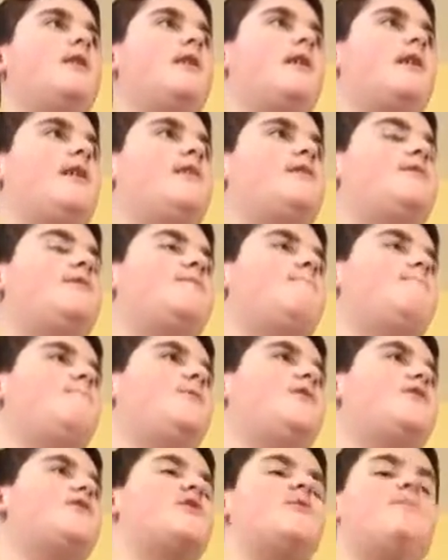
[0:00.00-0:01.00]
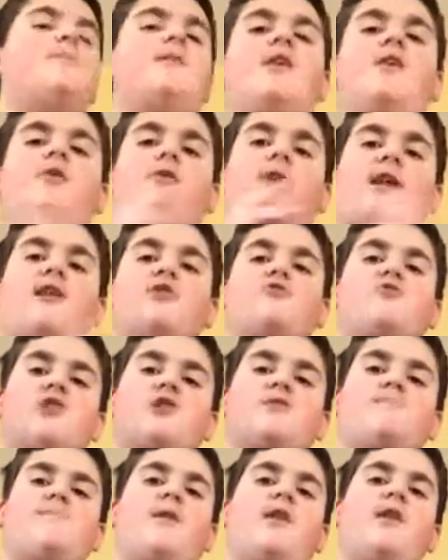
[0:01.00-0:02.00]
And guys, this is gonna be the last
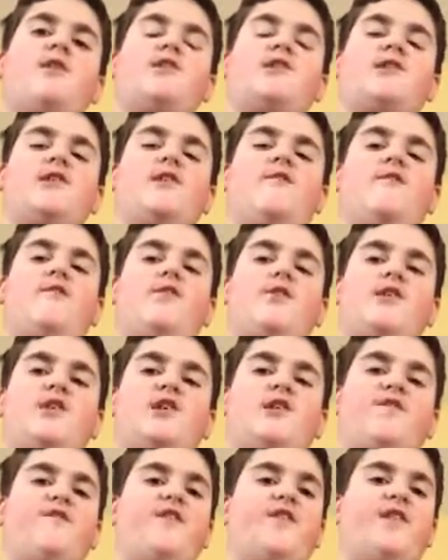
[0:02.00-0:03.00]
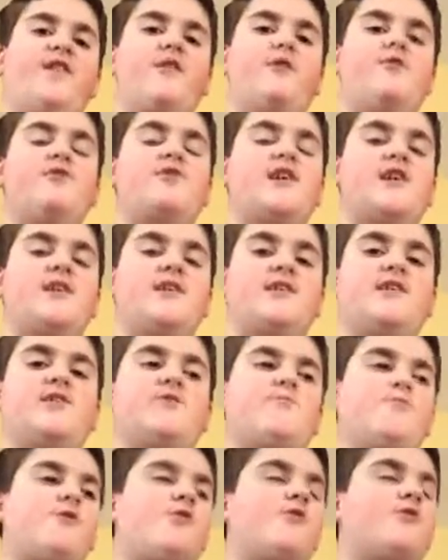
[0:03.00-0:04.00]
response of one of these videos, and
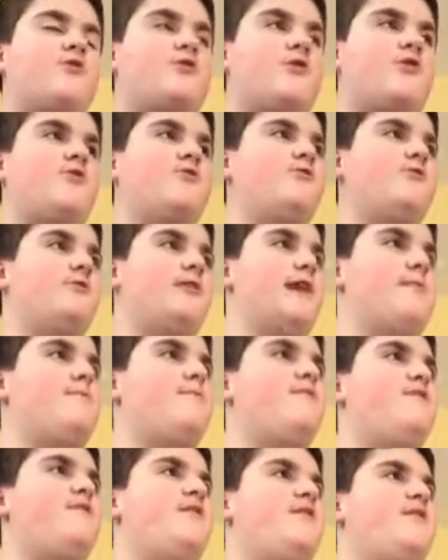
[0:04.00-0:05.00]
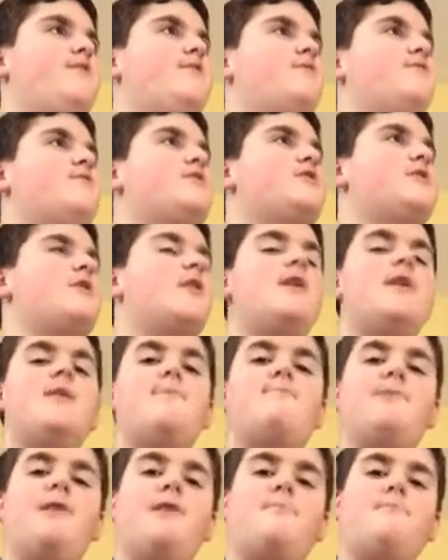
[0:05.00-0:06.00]
we're gonna start doing gaming videos,
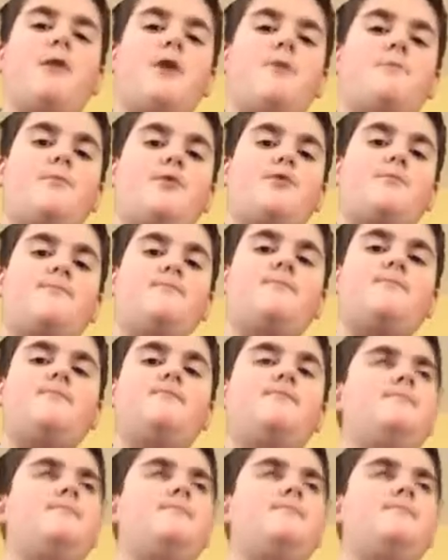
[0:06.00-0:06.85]
me and Brown.